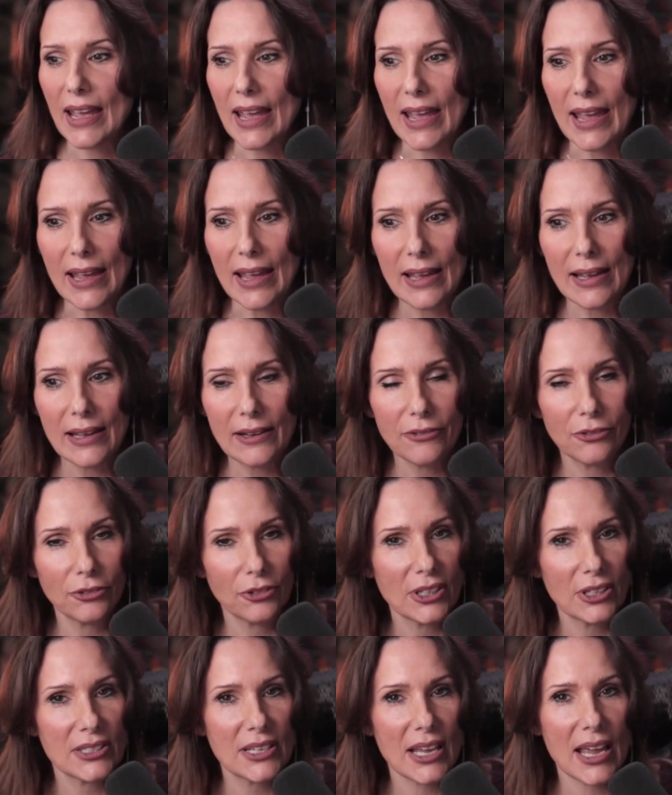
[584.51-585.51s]

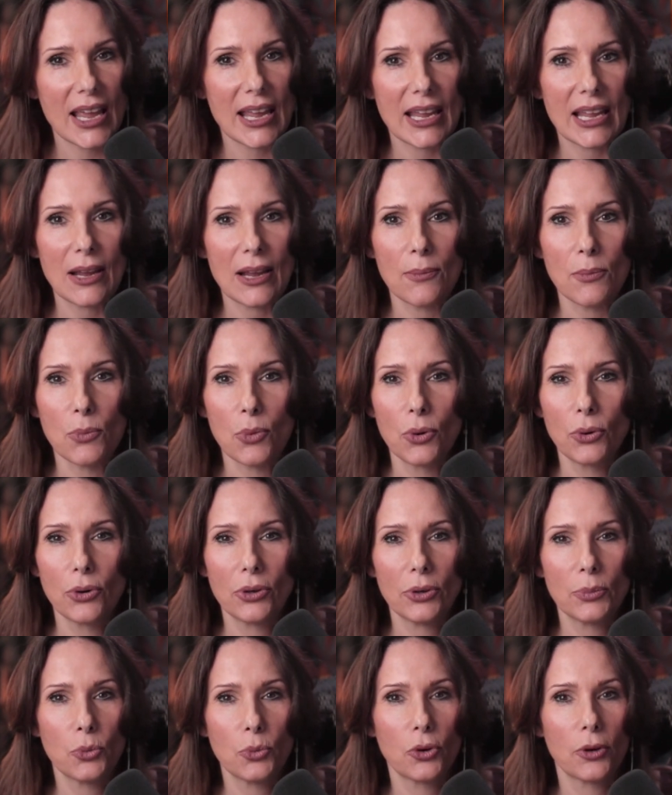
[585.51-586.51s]
Every day, more
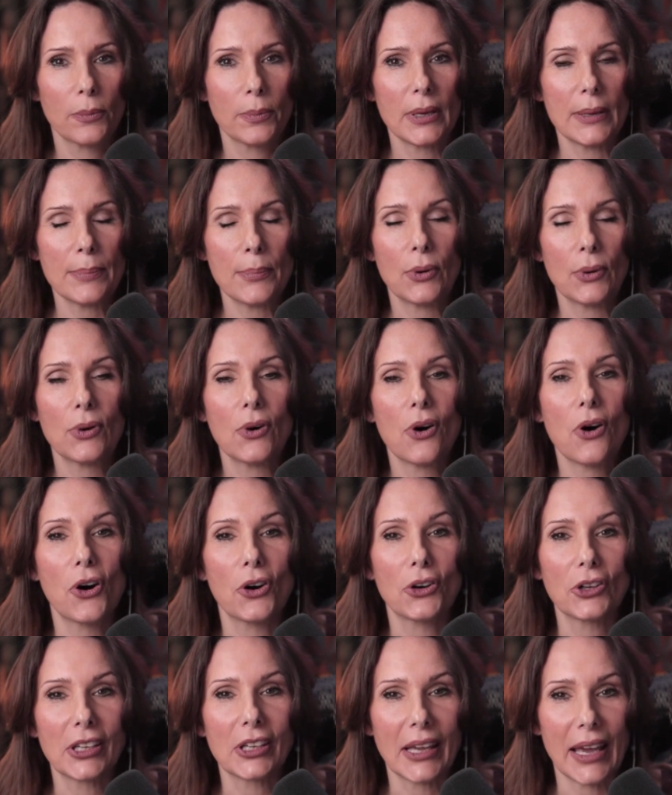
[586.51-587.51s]
and more people
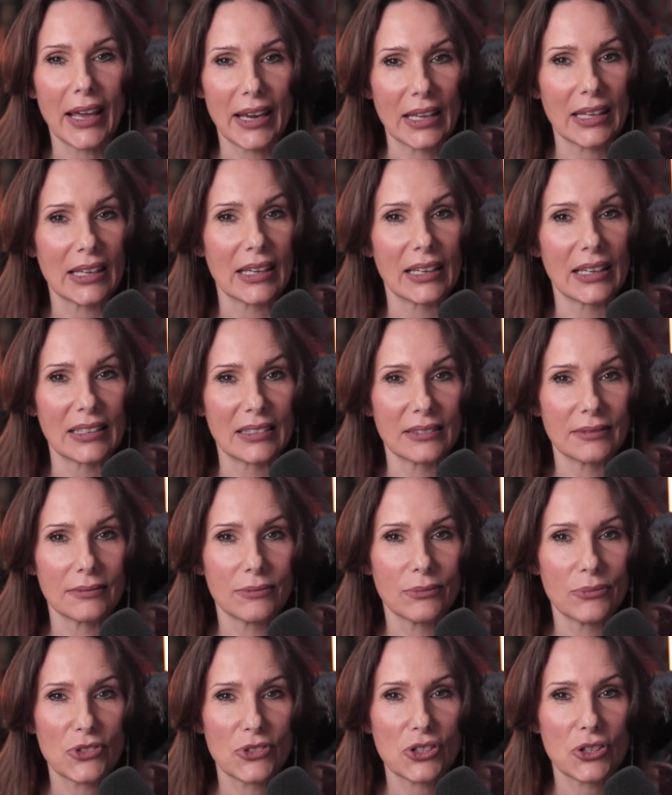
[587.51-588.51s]
are getting in.
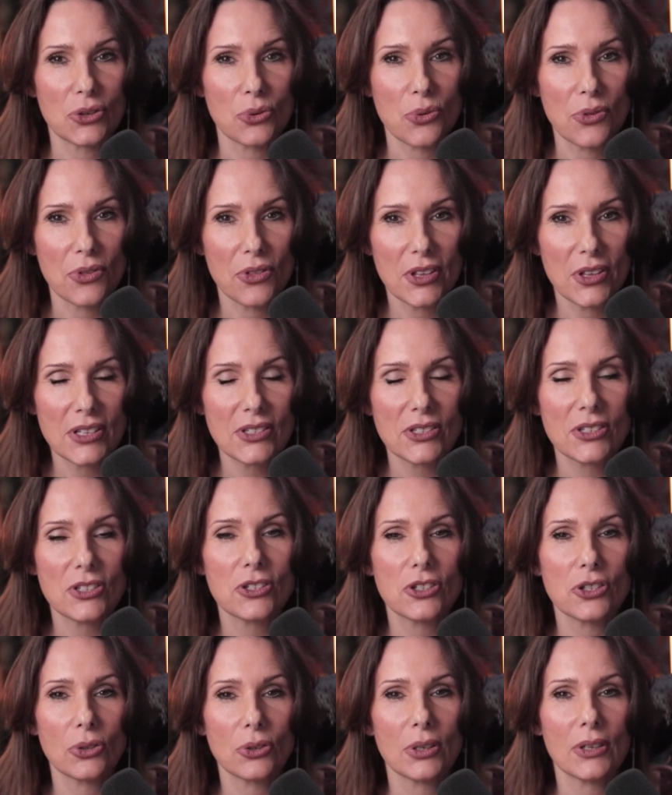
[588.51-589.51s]
So this
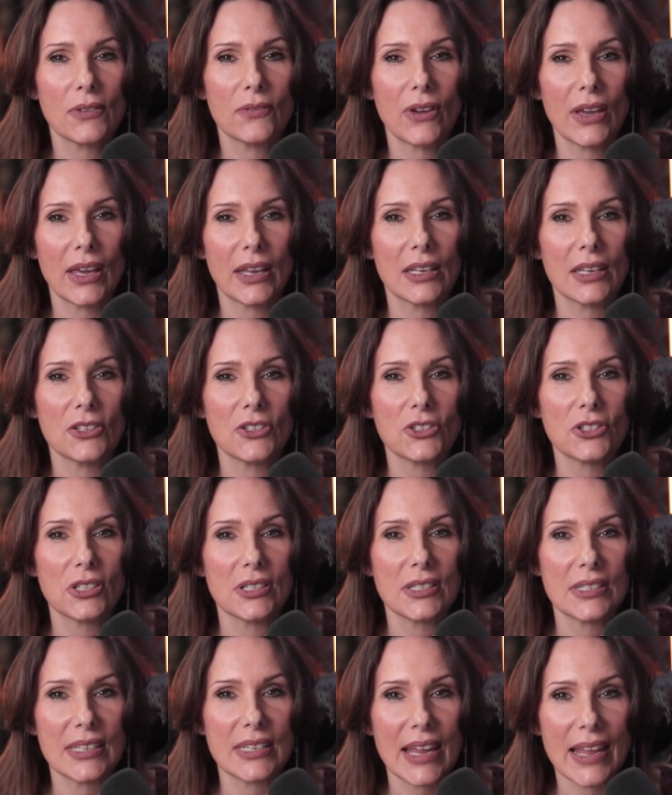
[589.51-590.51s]
is your advantage to
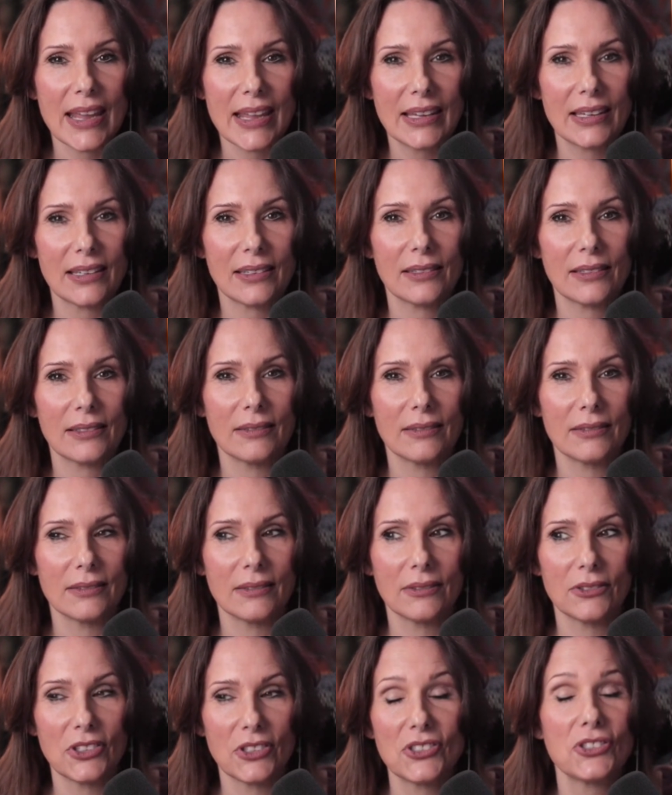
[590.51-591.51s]
take,
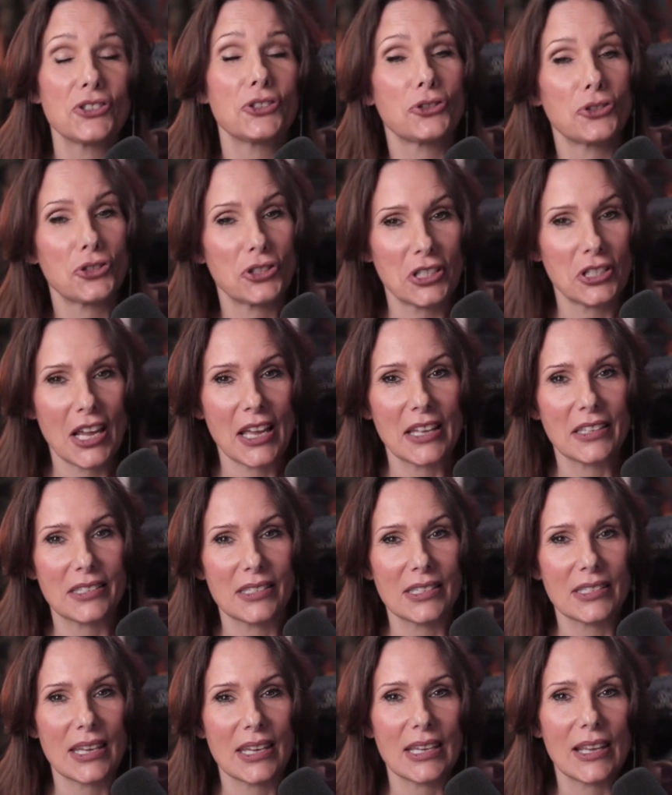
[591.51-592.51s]
this is your chance
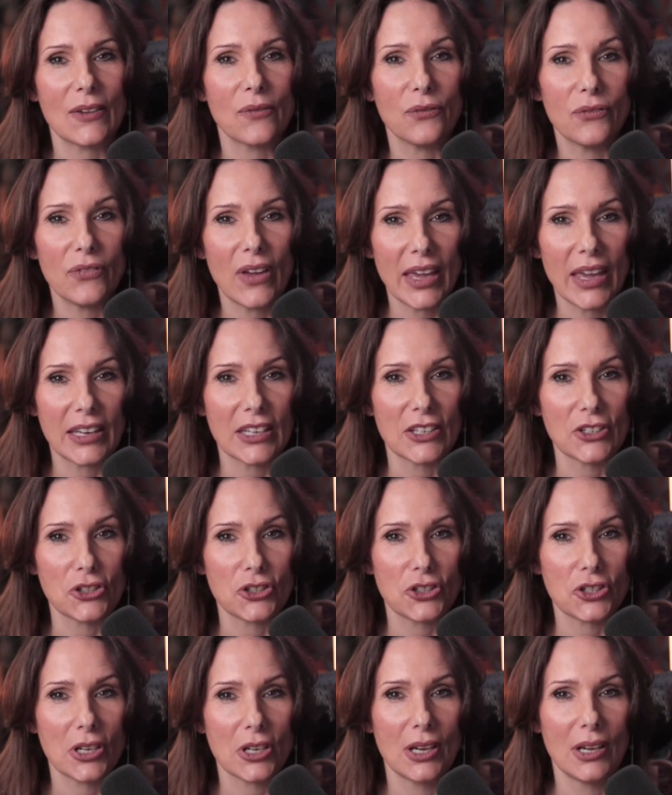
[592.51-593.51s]
to take
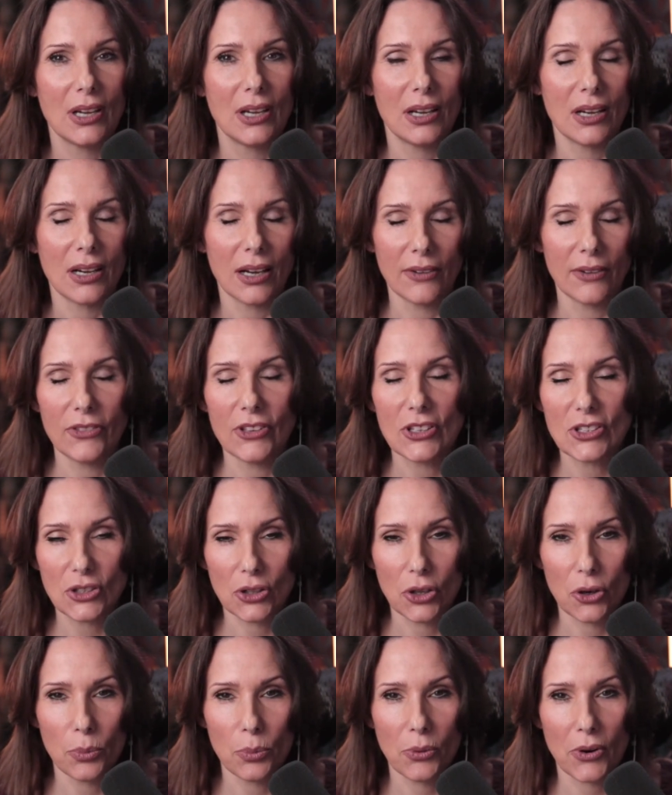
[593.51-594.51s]
advantage of these
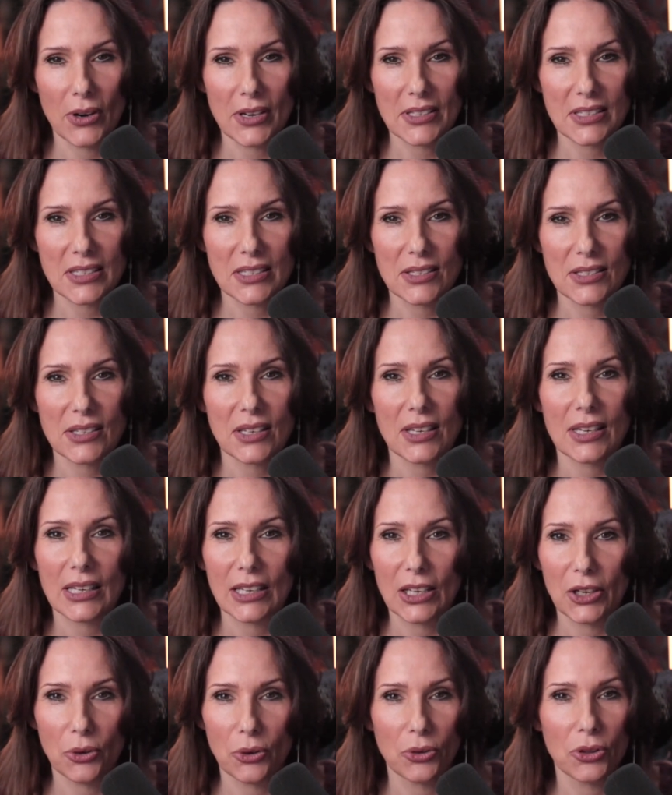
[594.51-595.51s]
low prices
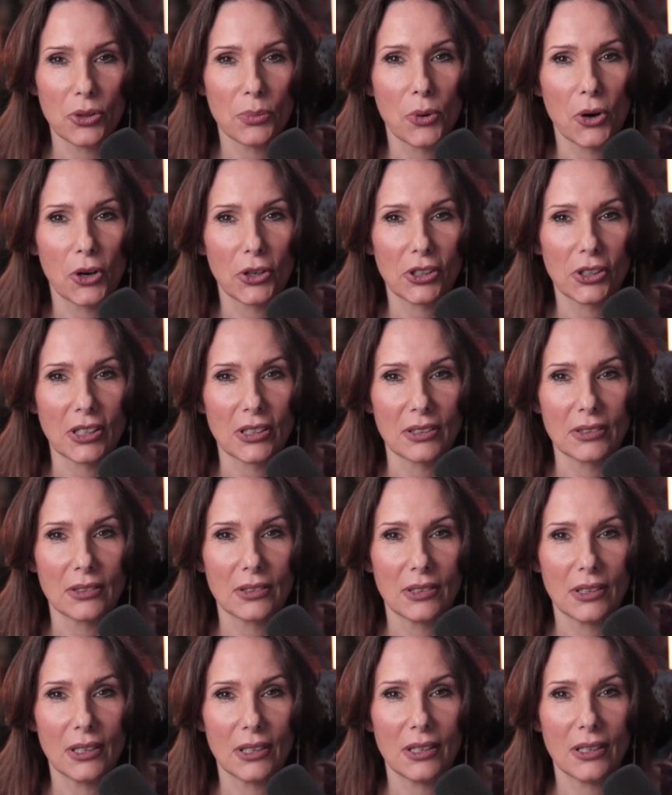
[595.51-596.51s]
here in the market.
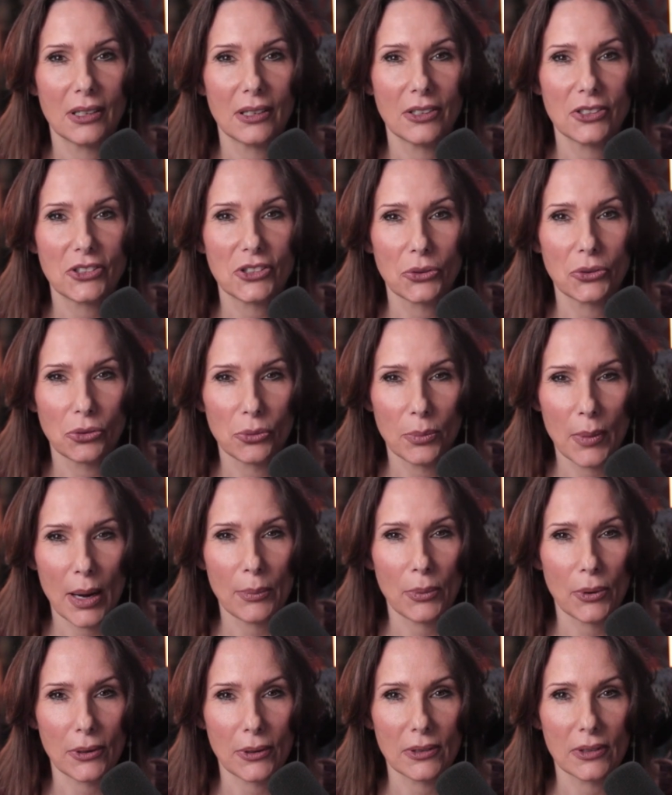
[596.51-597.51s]
So
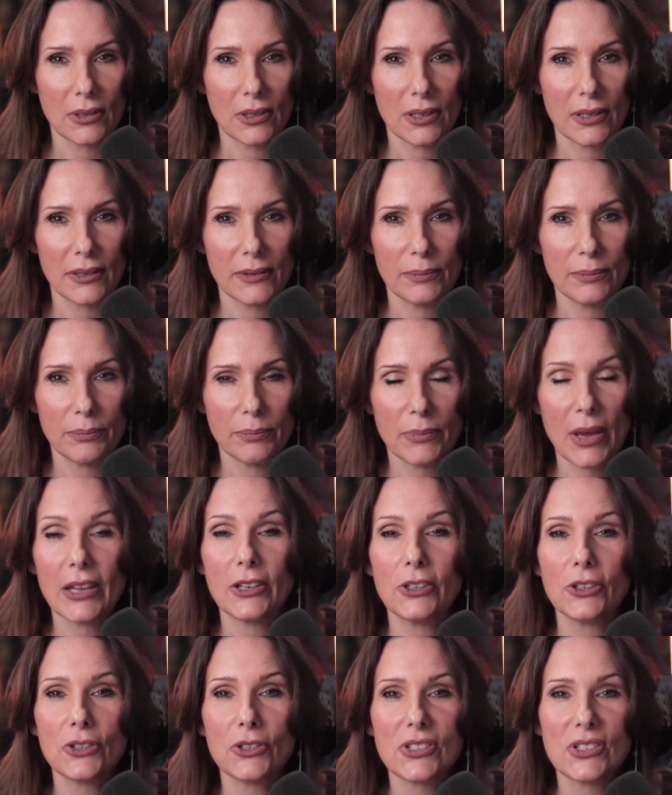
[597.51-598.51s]
remember, pay
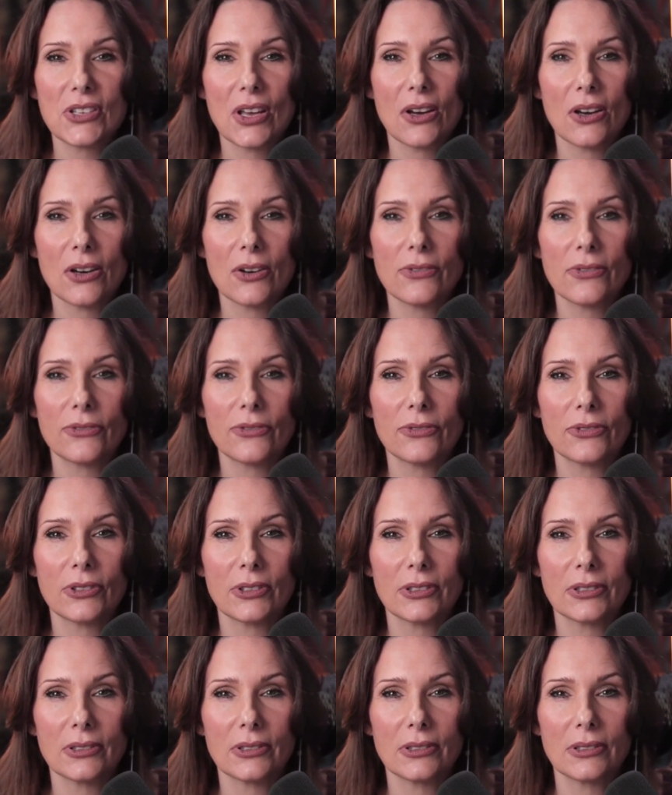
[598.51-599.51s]
yourself
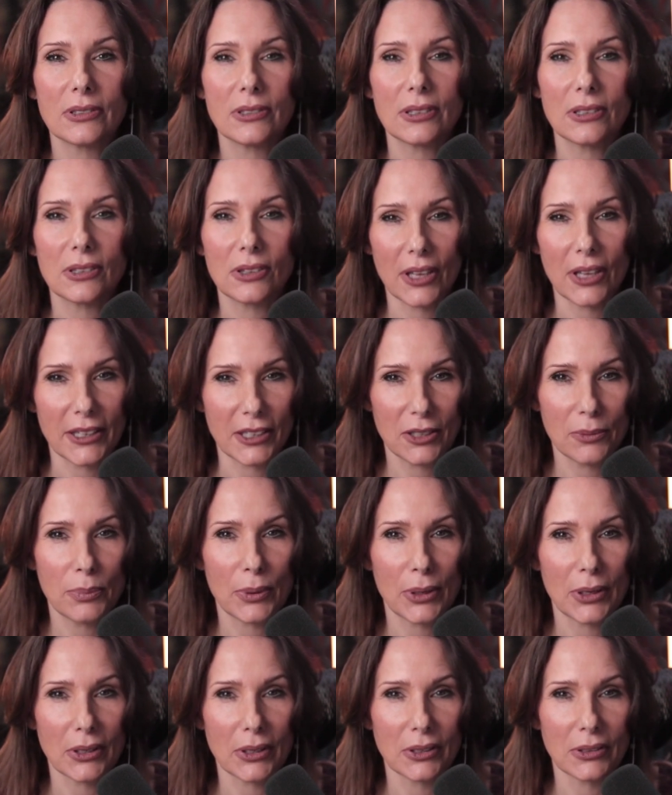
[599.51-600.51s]
like a
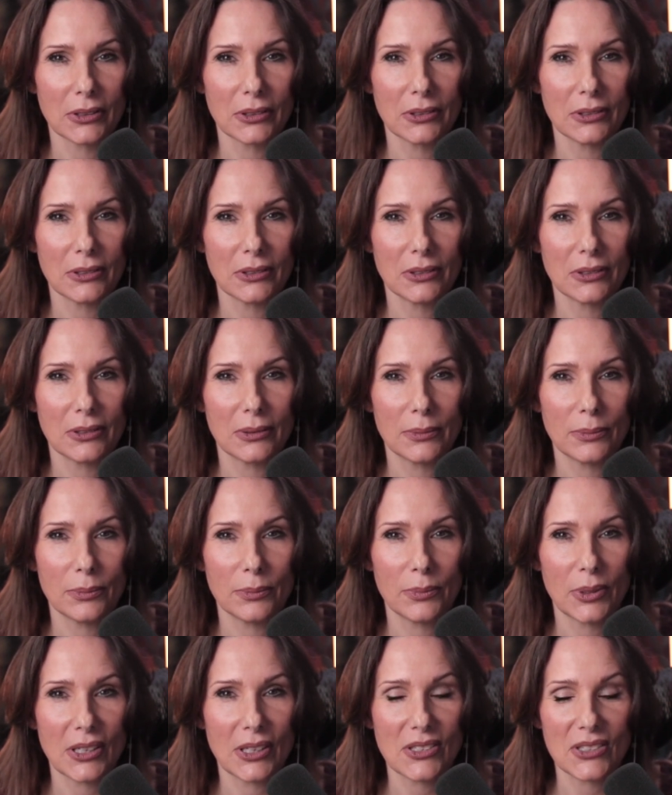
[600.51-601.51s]
bill,
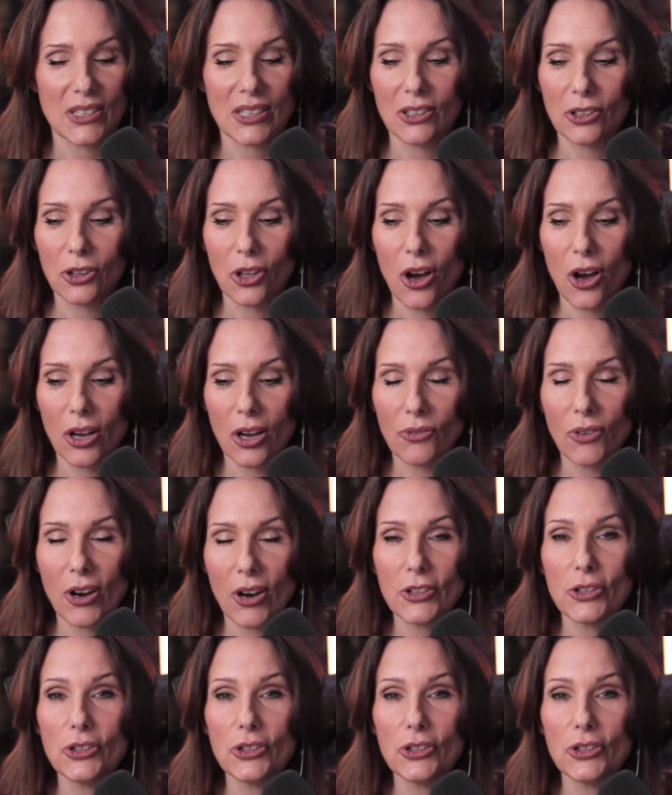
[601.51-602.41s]
because in the long run,